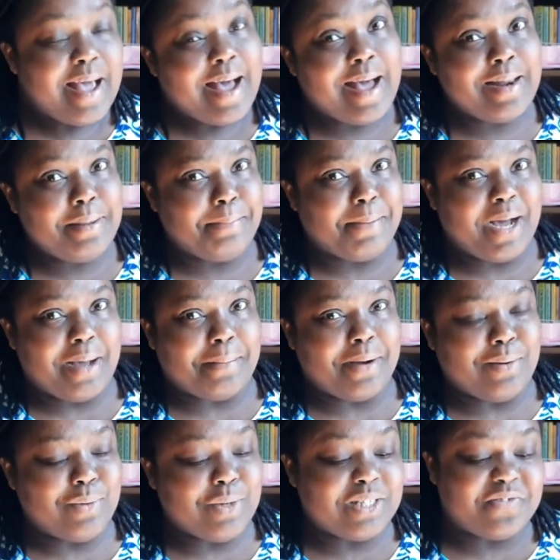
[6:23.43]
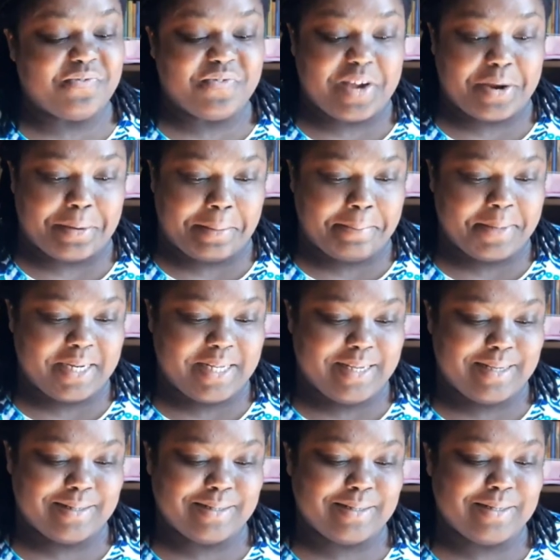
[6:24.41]
Alibaba was very
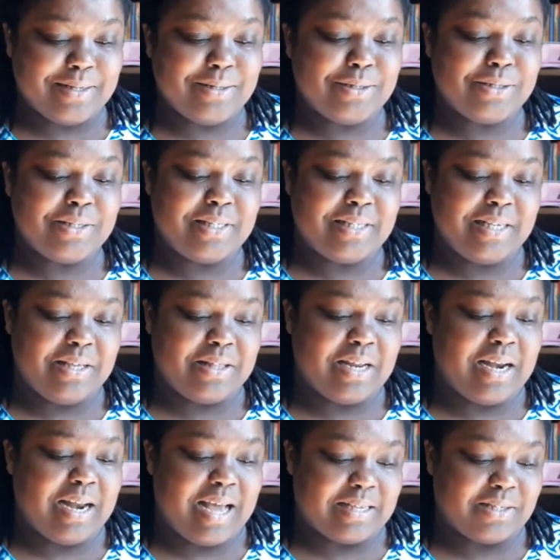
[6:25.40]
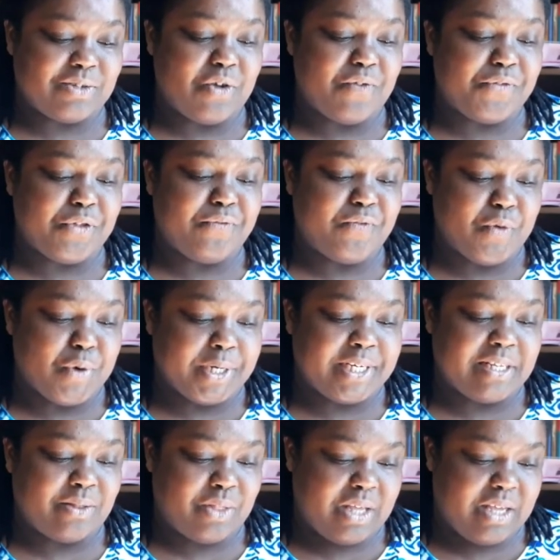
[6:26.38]
pleased to see the last of the
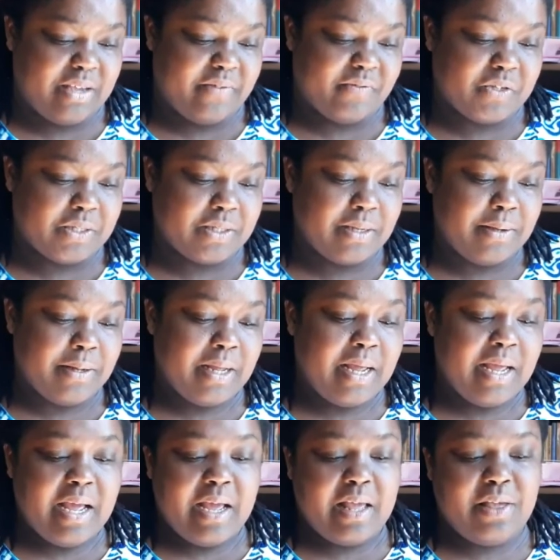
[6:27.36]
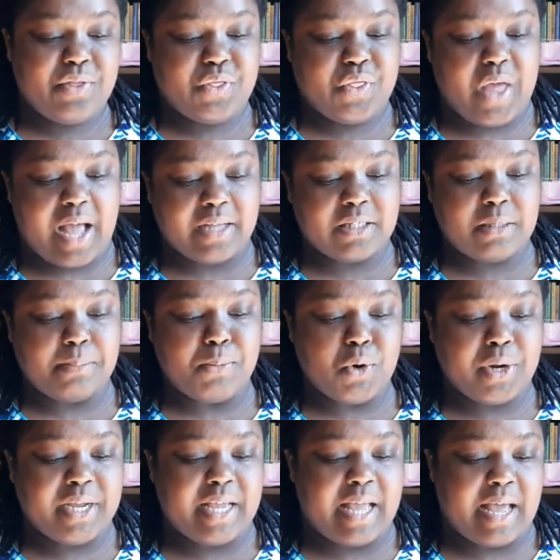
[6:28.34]
40 thieves. He thanked
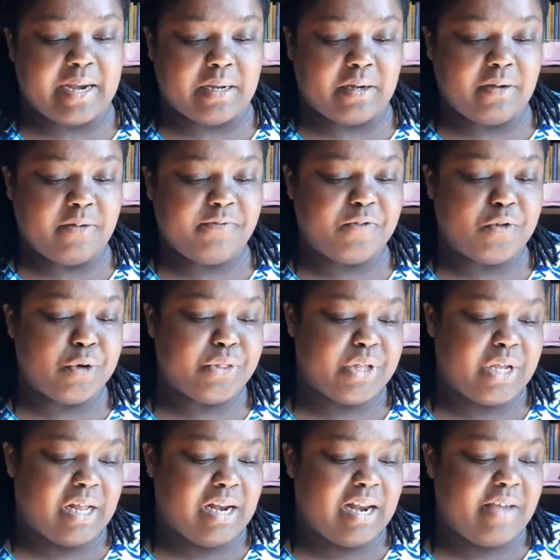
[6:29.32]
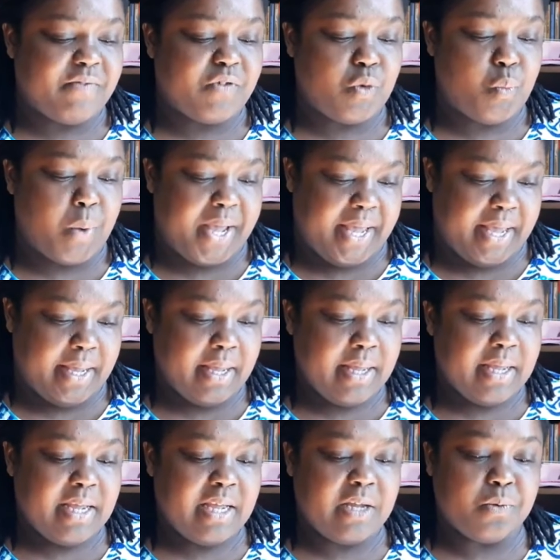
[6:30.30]
Morgiana for the clever way
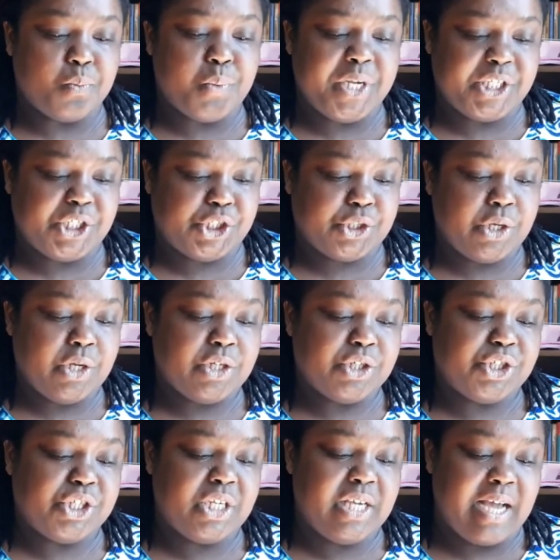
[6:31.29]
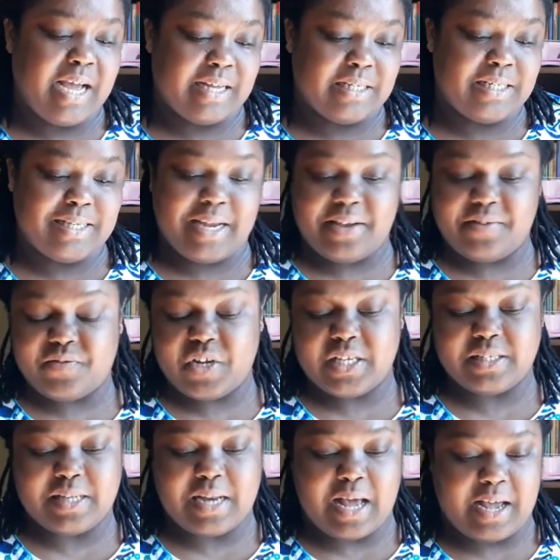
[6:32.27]
in which she had saved
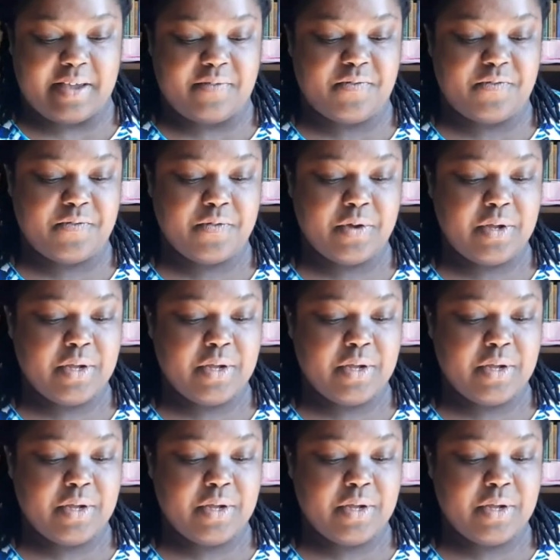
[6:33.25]
his life.